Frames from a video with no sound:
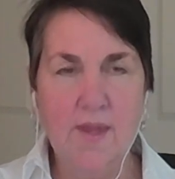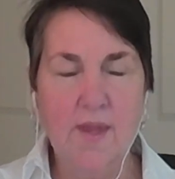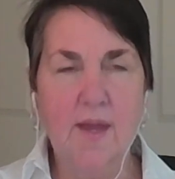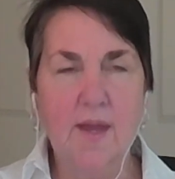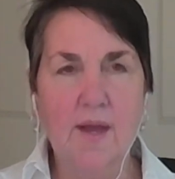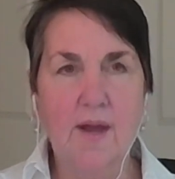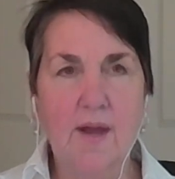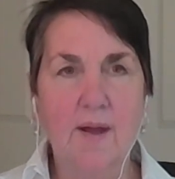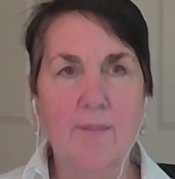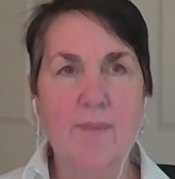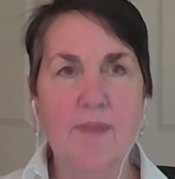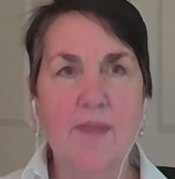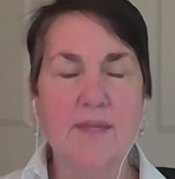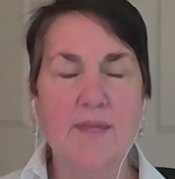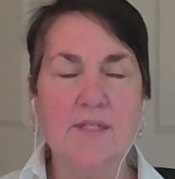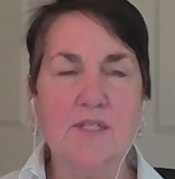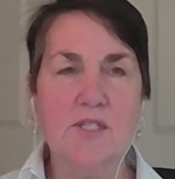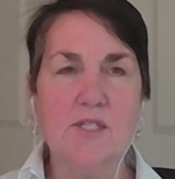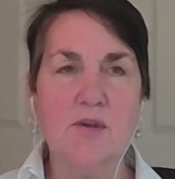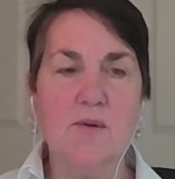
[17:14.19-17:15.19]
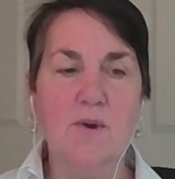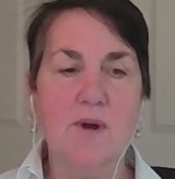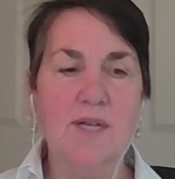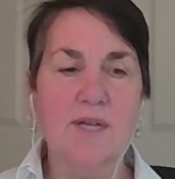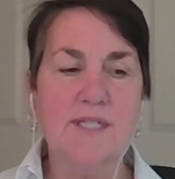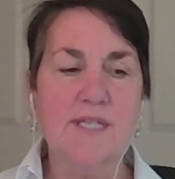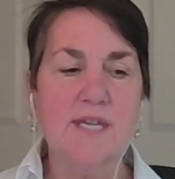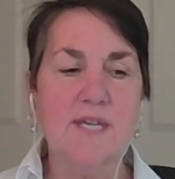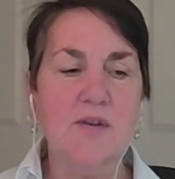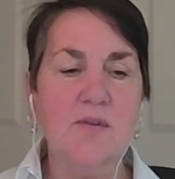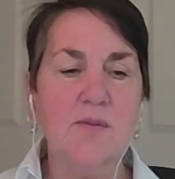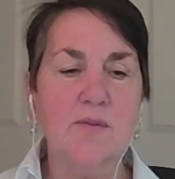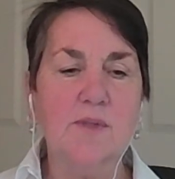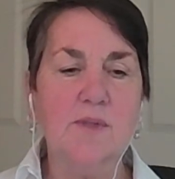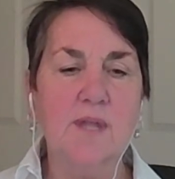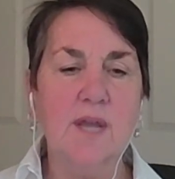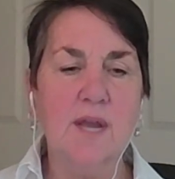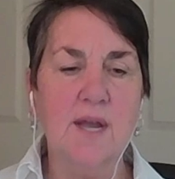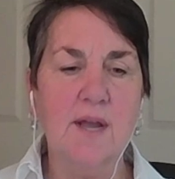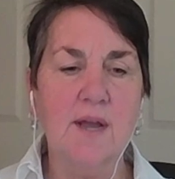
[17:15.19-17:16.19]
And so I tend to
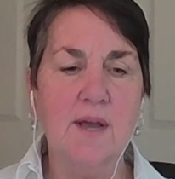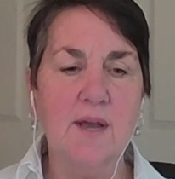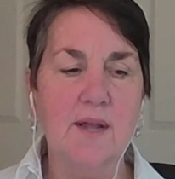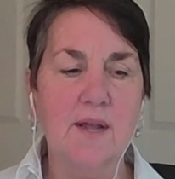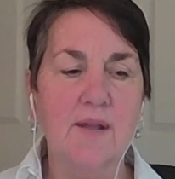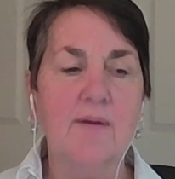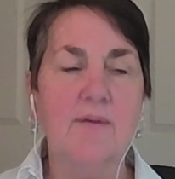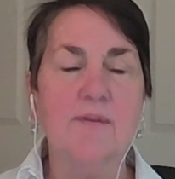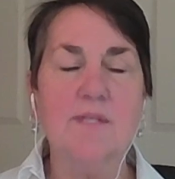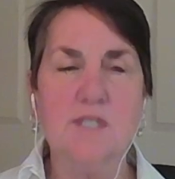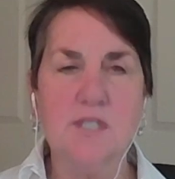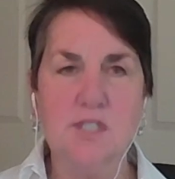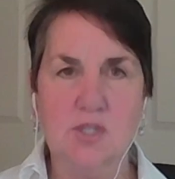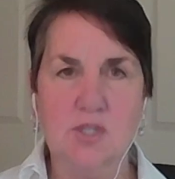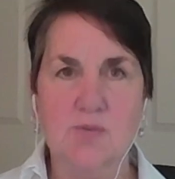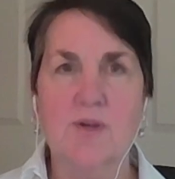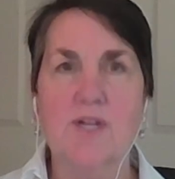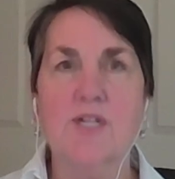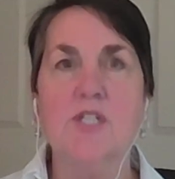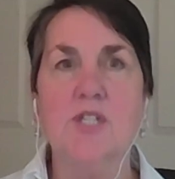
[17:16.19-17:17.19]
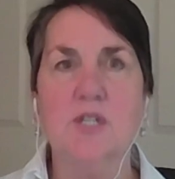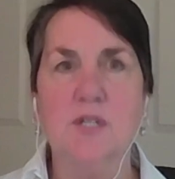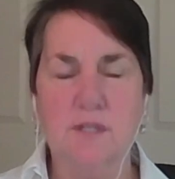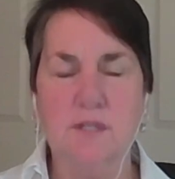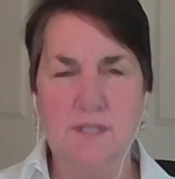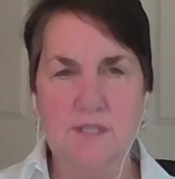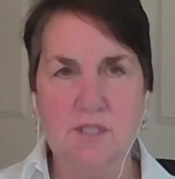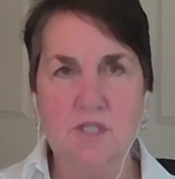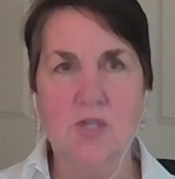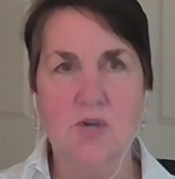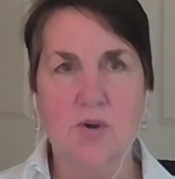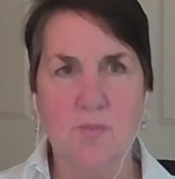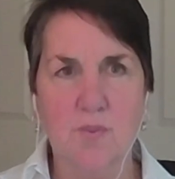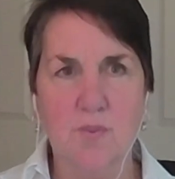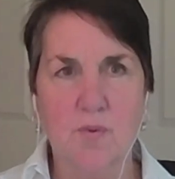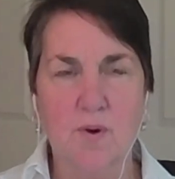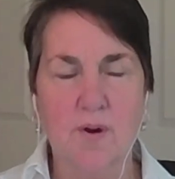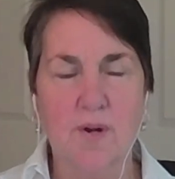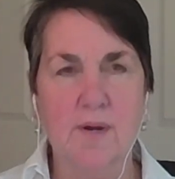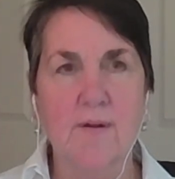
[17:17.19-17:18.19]
rely on it situationally, to your
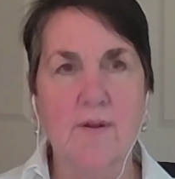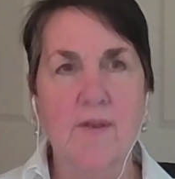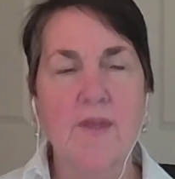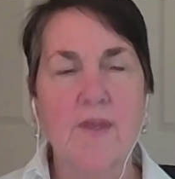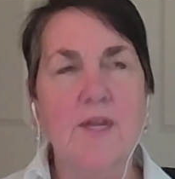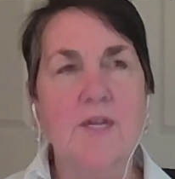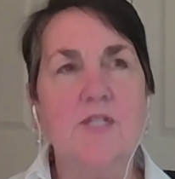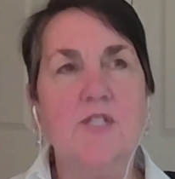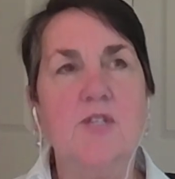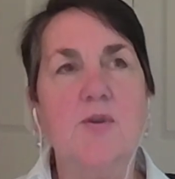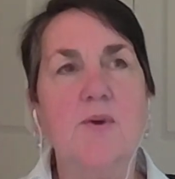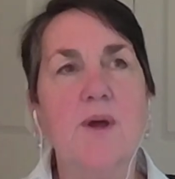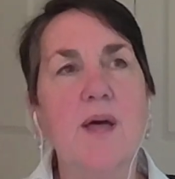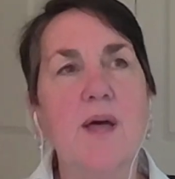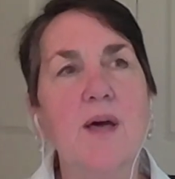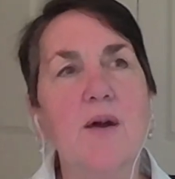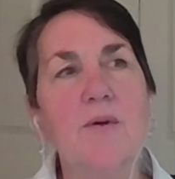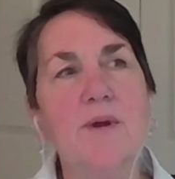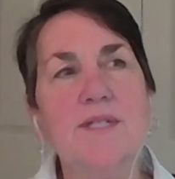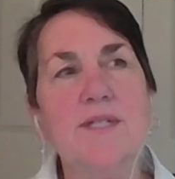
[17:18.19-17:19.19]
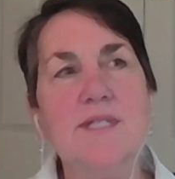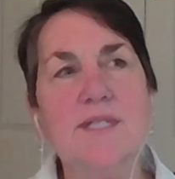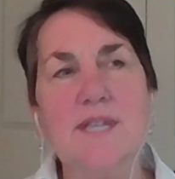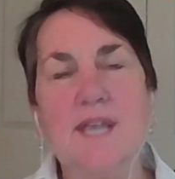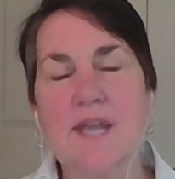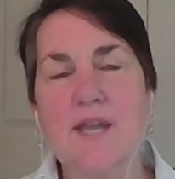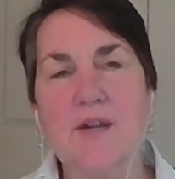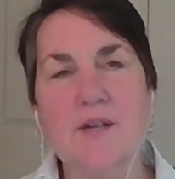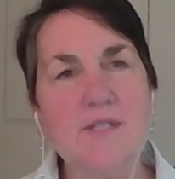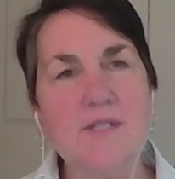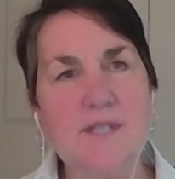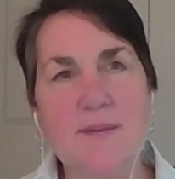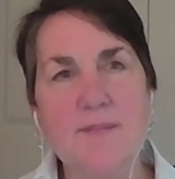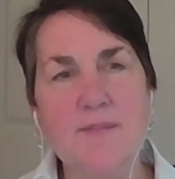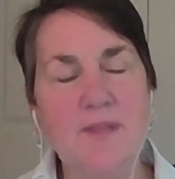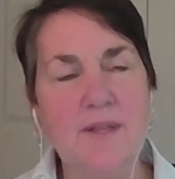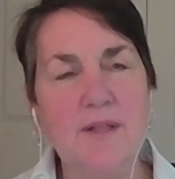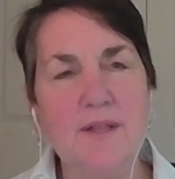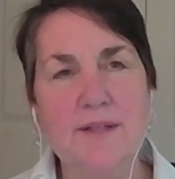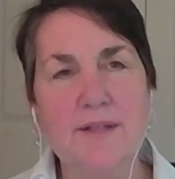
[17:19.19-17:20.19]
point. So, how do I scale
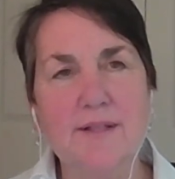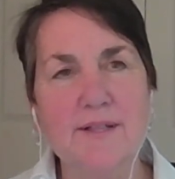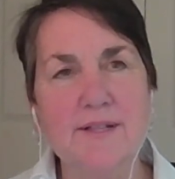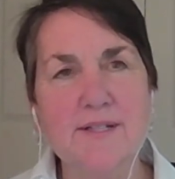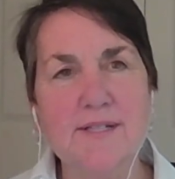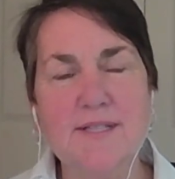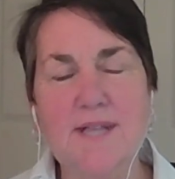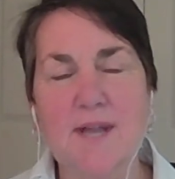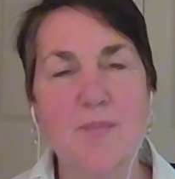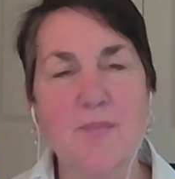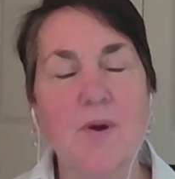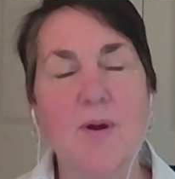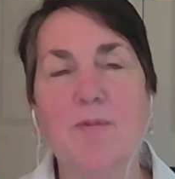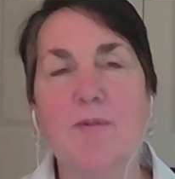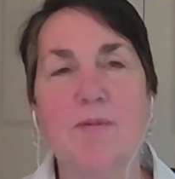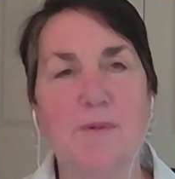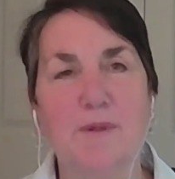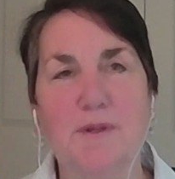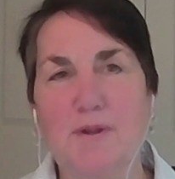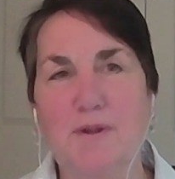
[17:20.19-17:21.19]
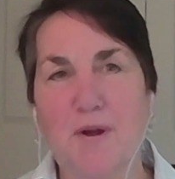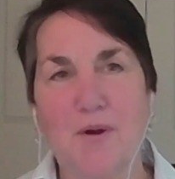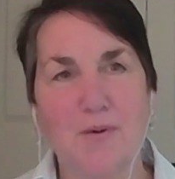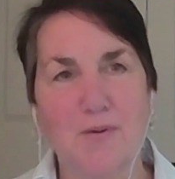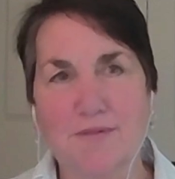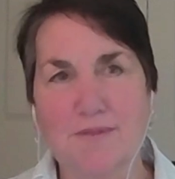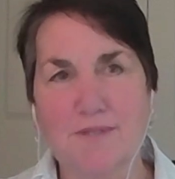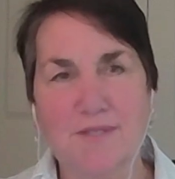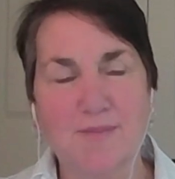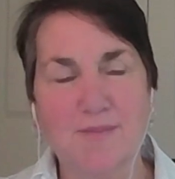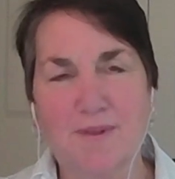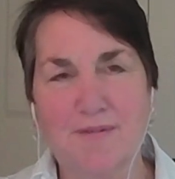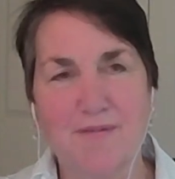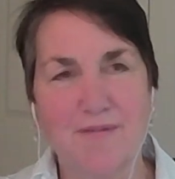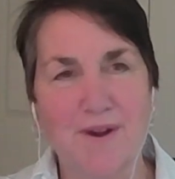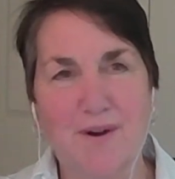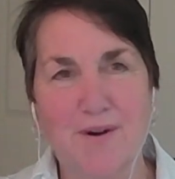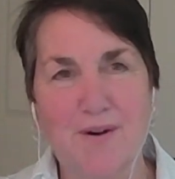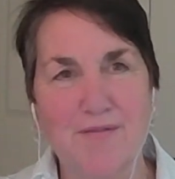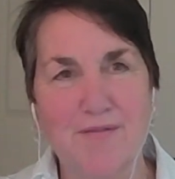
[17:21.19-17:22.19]
something like this? I probably don't, to be
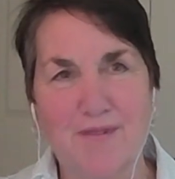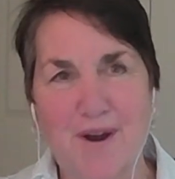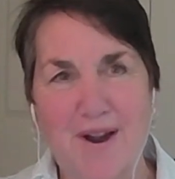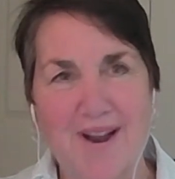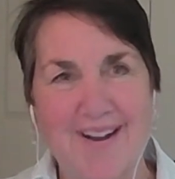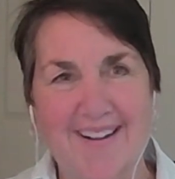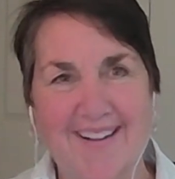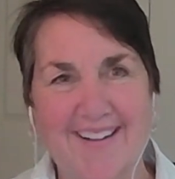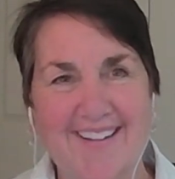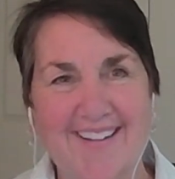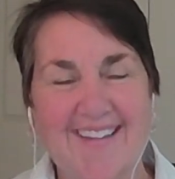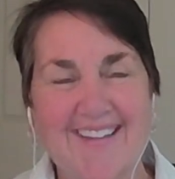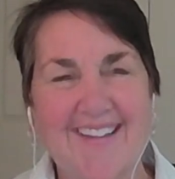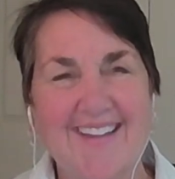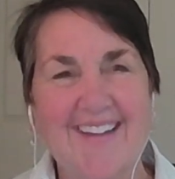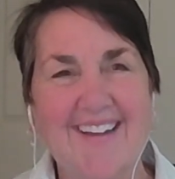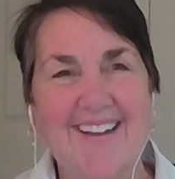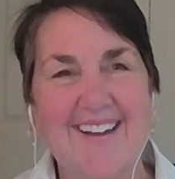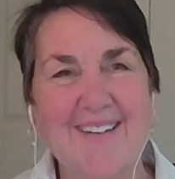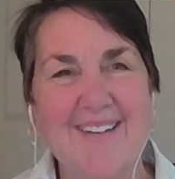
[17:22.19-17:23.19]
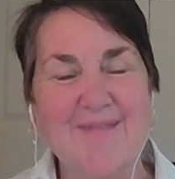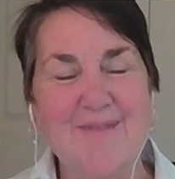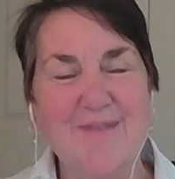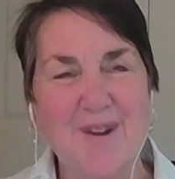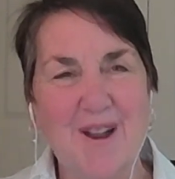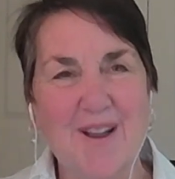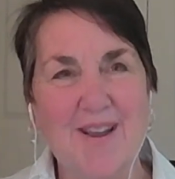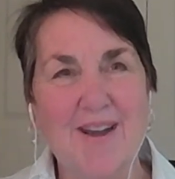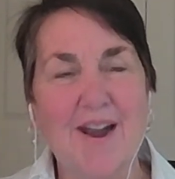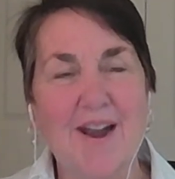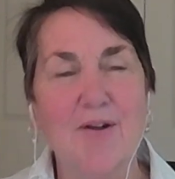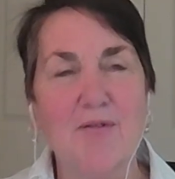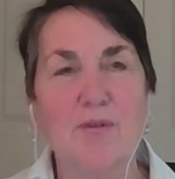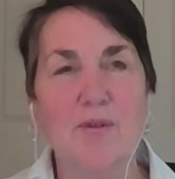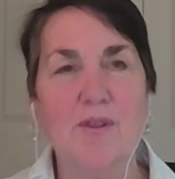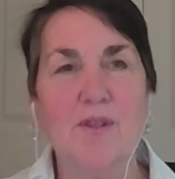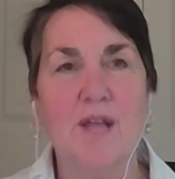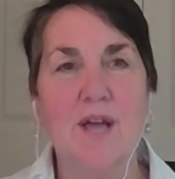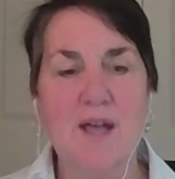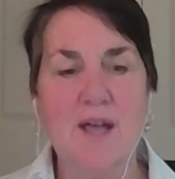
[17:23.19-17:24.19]
very frank. Right? I
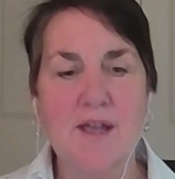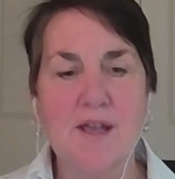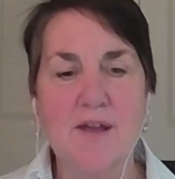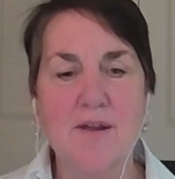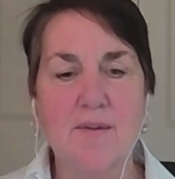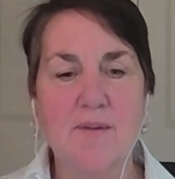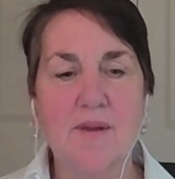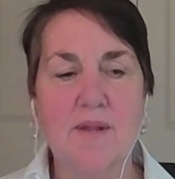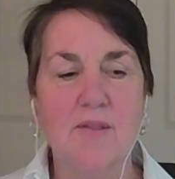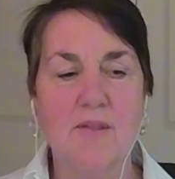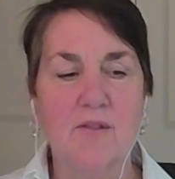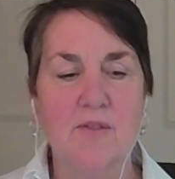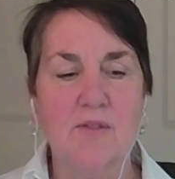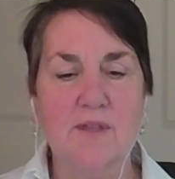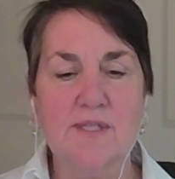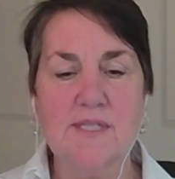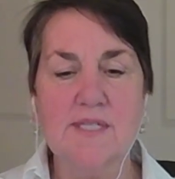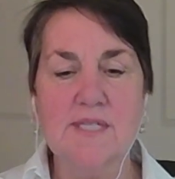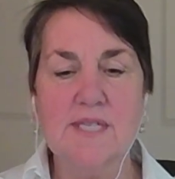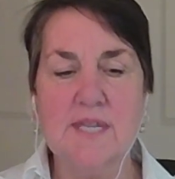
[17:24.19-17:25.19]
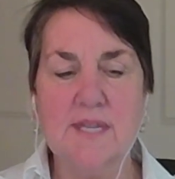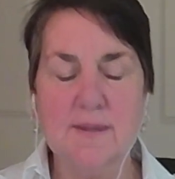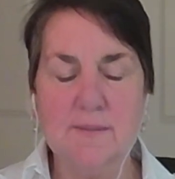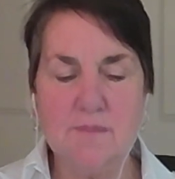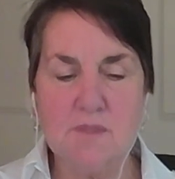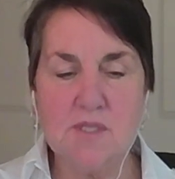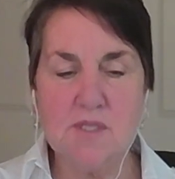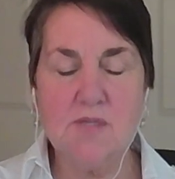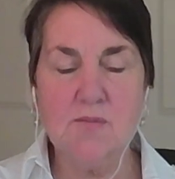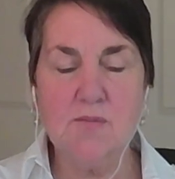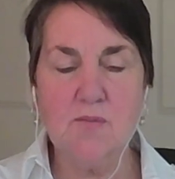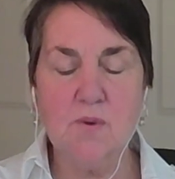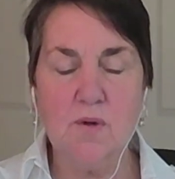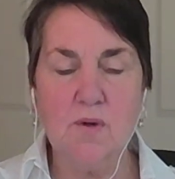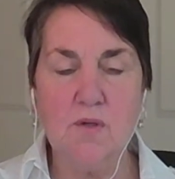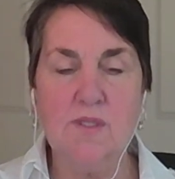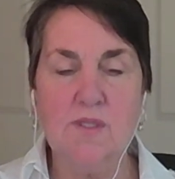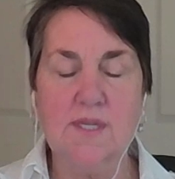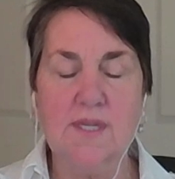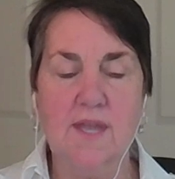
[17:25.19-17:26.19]
rely on either the teams to
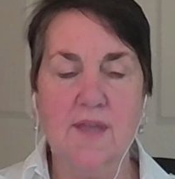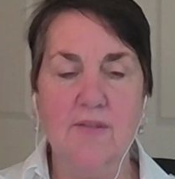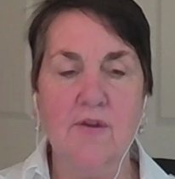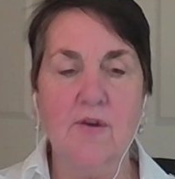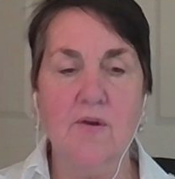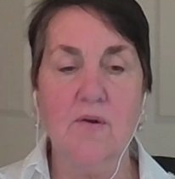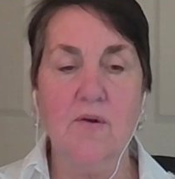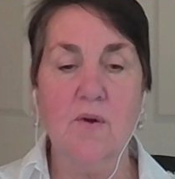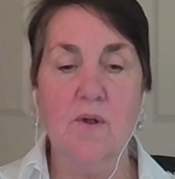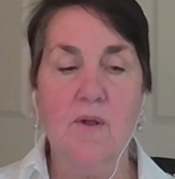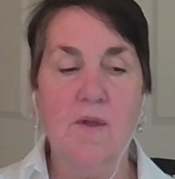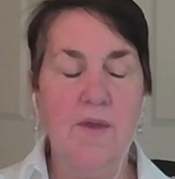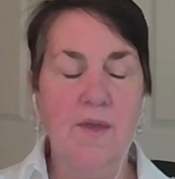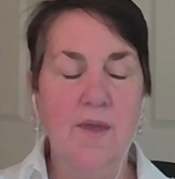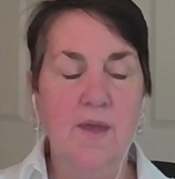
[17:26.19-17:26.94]
work together,